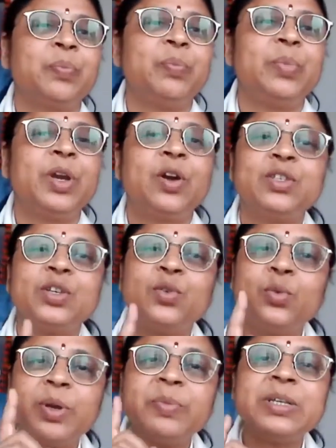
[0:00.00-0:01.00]
Because you
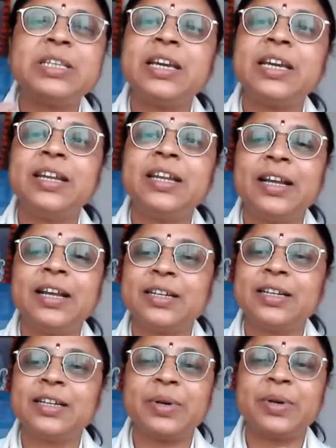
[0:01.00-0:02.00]
may be saying it in English,
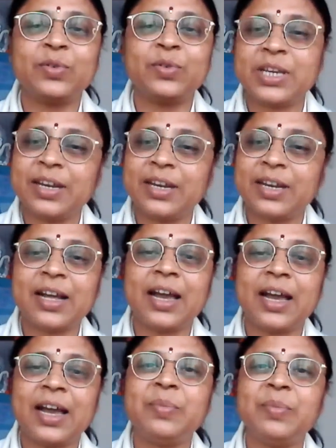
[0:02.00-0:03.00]
but if you say it in
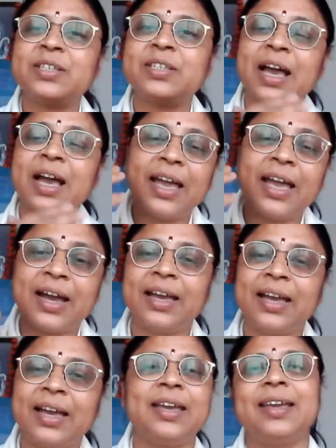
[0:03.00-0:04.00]
hi, means hi,
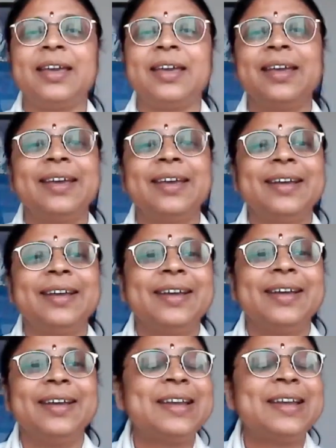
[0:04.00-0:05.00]
hi.
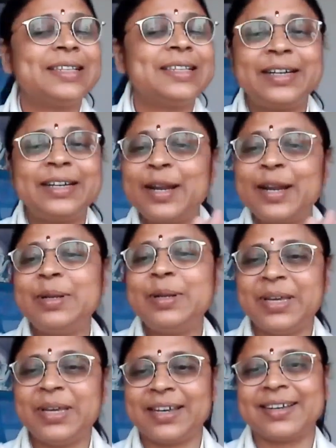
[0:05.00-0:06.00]
It has a terrible
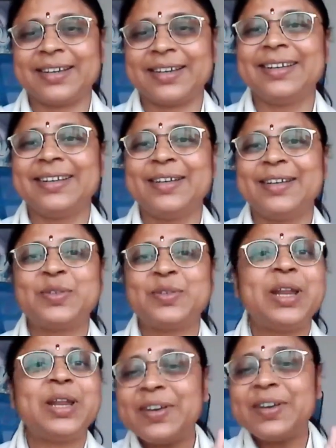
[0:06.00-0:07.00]
meaning. So
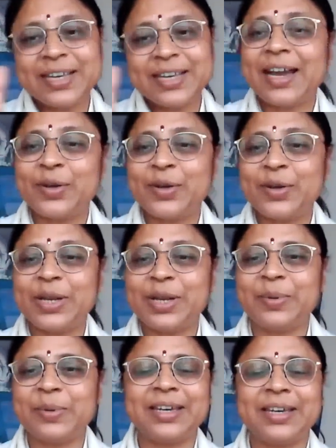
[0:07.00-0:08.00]
never say hi to
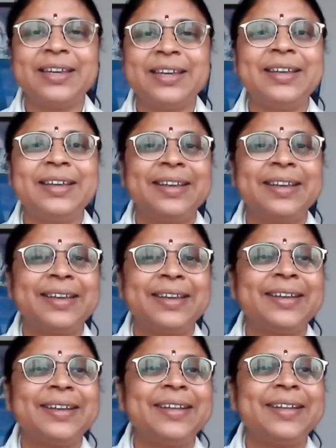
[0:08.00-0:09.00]
anybody. You
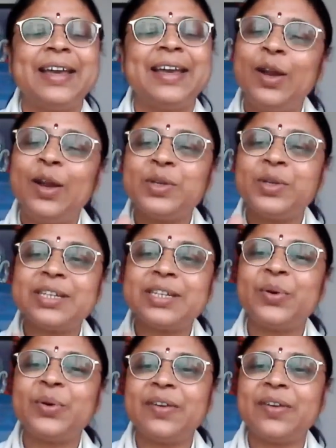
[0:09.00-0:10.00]
know, hello is still
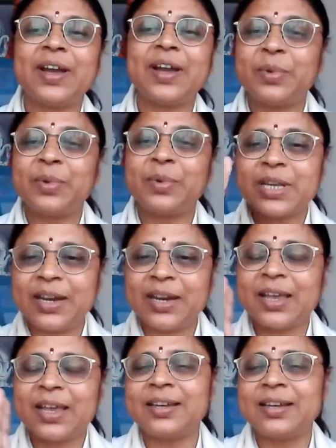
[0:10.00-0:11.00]
okay, fine, because I,
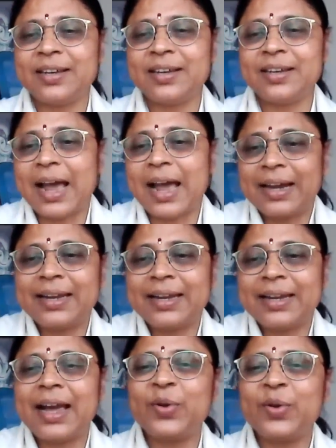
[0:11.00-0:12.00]
I, I till
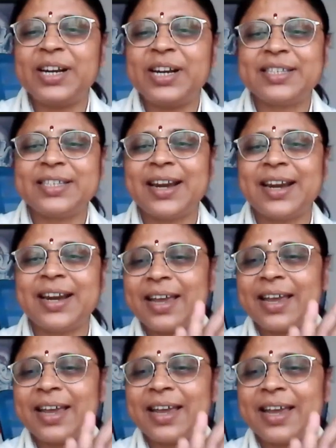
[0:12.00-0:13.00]
I don't understand, I
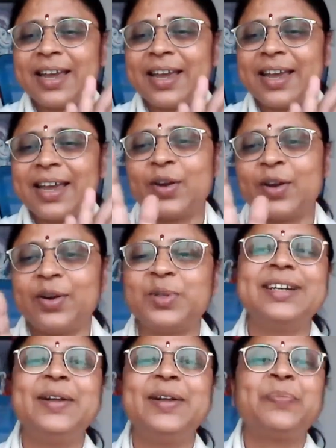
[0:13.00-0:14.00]
cannot
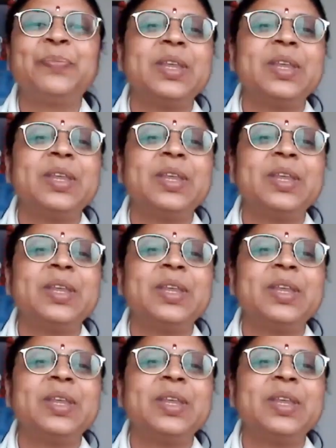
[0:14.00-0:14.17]
refute it.